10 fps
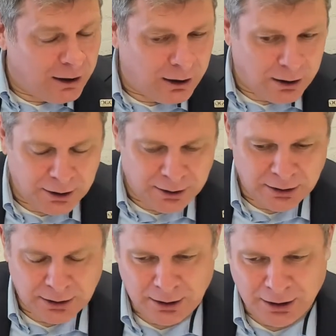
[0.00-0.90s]

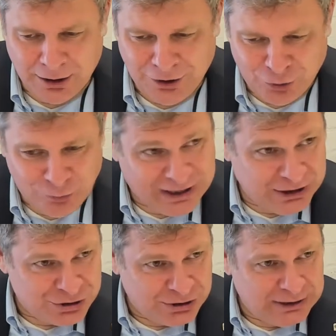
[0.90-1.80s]
on
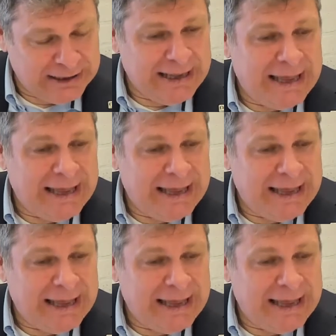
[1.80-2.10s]
location